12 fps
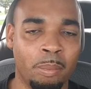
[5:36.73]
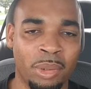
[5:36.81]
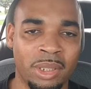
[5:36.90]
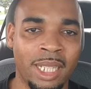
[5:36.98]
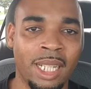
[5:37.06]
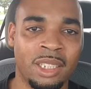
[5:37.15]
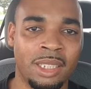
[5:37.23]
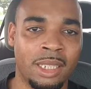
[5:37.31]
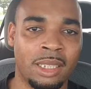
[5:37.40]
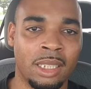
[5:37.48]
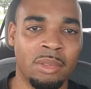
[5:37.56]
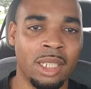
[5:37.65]

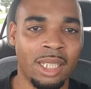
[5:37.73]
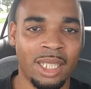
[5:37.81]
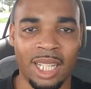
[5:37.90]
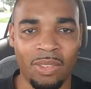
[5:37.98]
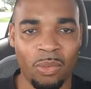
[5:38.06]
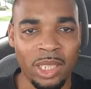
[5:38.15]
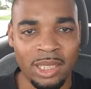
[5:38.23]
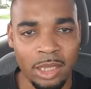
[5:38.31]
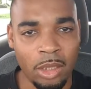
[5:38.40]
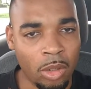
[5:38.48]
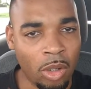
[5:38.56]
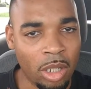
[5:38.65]
protectionism if we
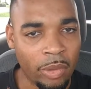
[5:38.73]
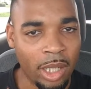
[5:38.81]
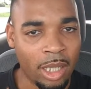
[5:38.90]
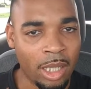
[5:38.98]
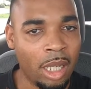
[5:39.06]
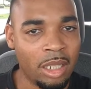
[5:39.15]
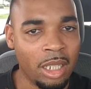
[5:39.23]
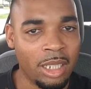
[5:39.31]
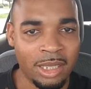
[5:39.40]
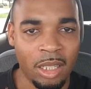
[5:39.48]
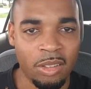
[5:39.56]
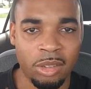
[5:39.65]
still going around calling
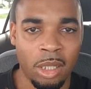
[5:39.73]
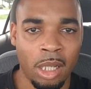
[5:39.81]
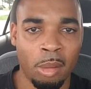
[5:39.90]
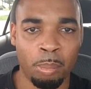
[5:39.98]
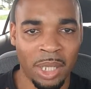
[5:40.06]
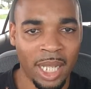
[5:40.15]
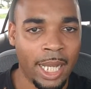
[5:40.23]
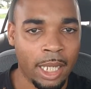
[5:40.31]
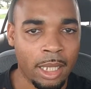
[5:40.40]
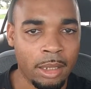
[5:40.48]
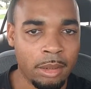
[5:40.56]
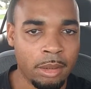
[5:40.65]
ourselves
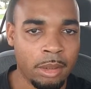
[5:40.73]
black.